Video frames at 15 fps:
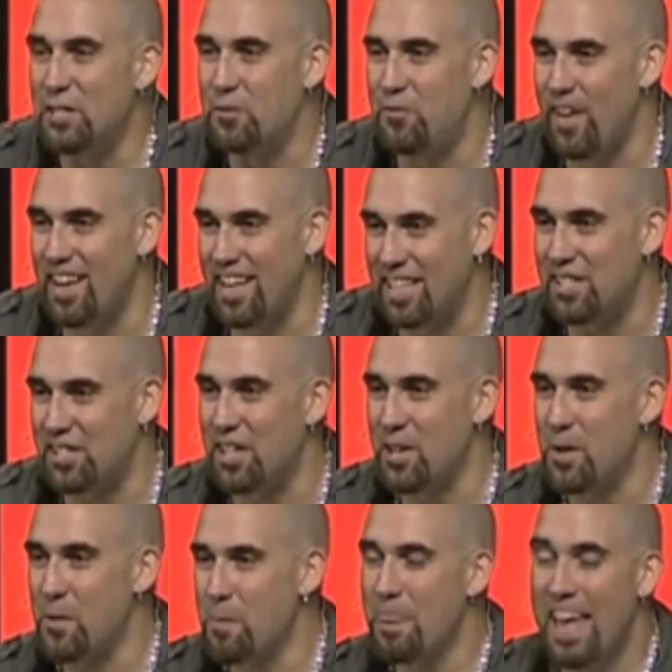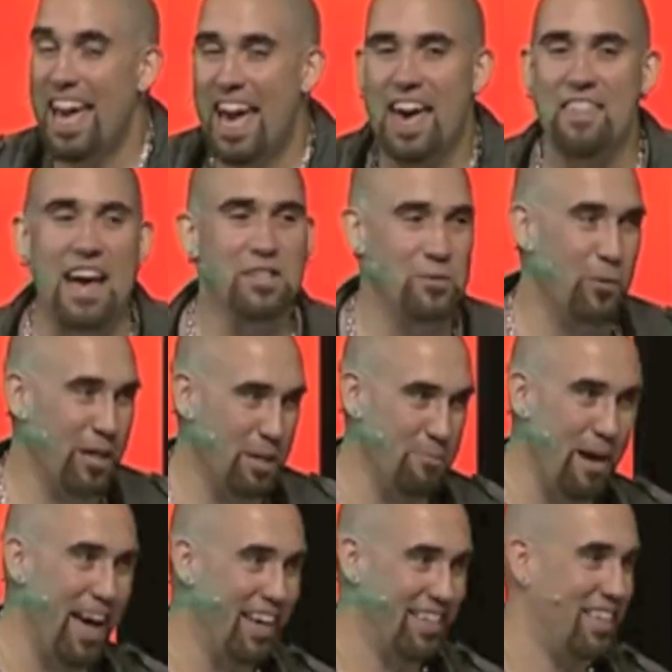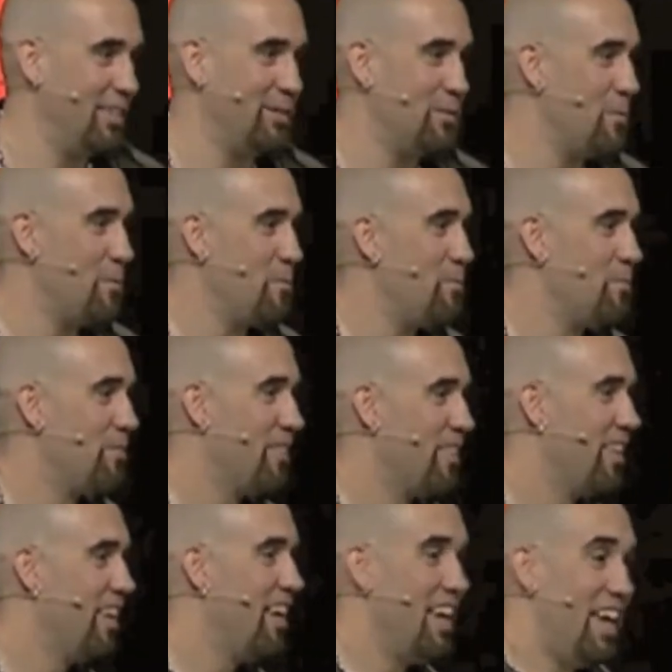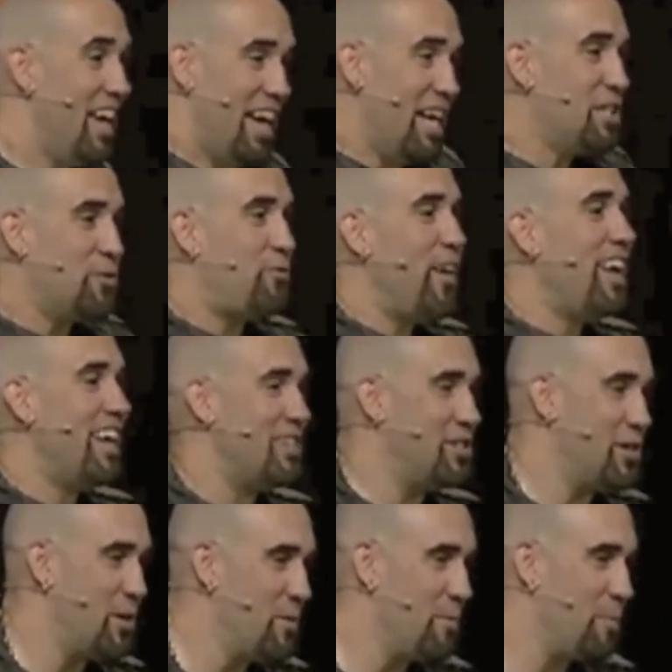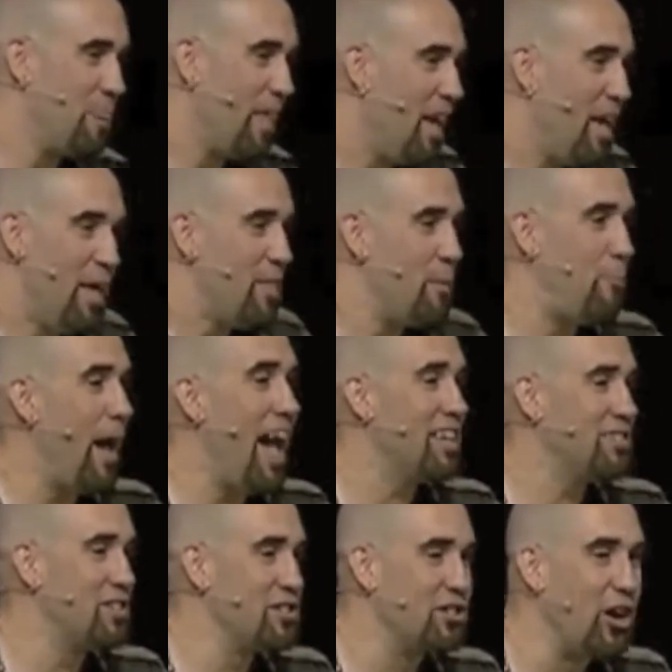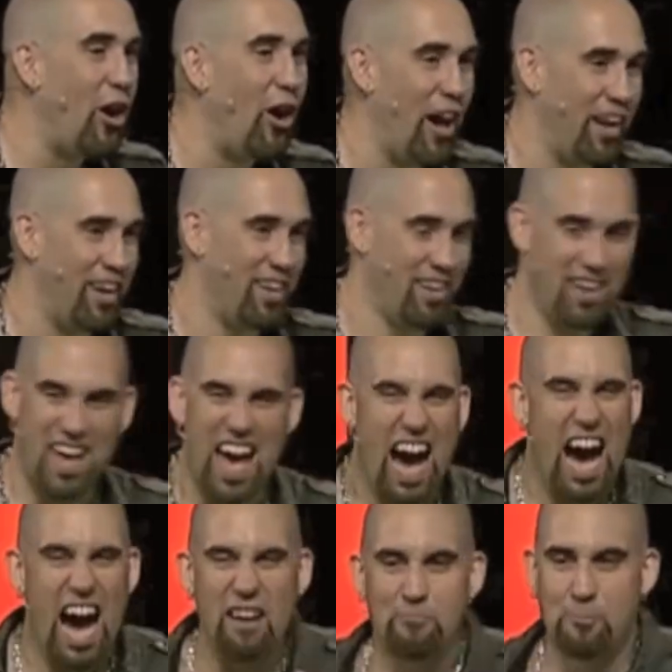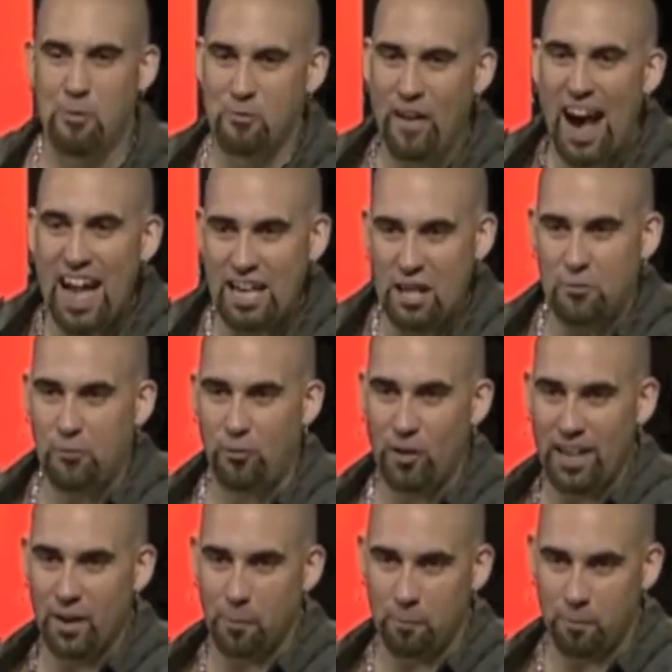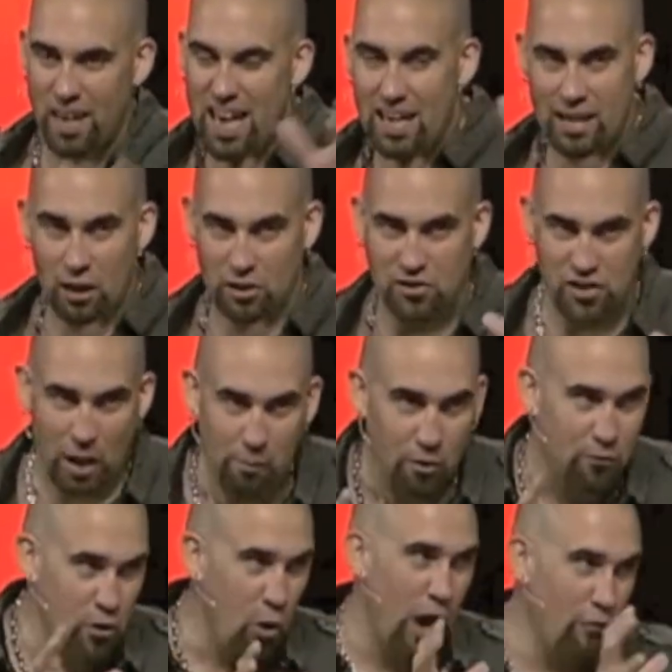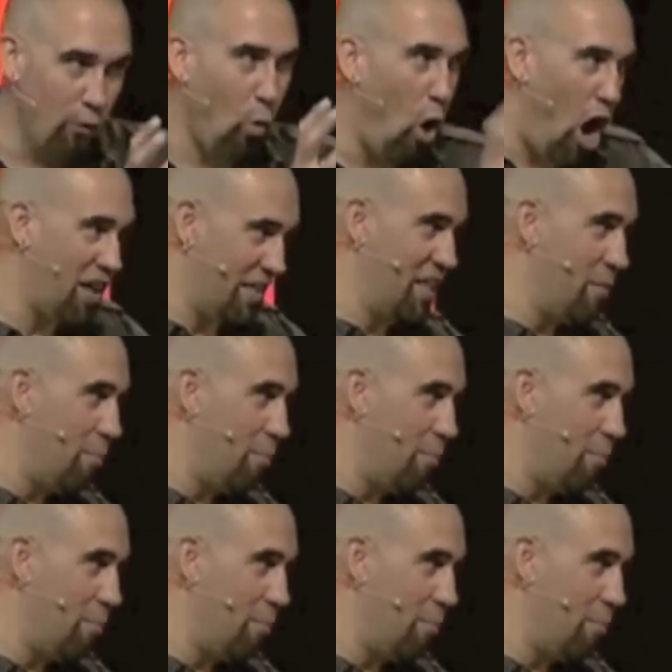finished, and that's what he meant. It's finished. The past is gone. I've provided freedom. Now, some of you have walked in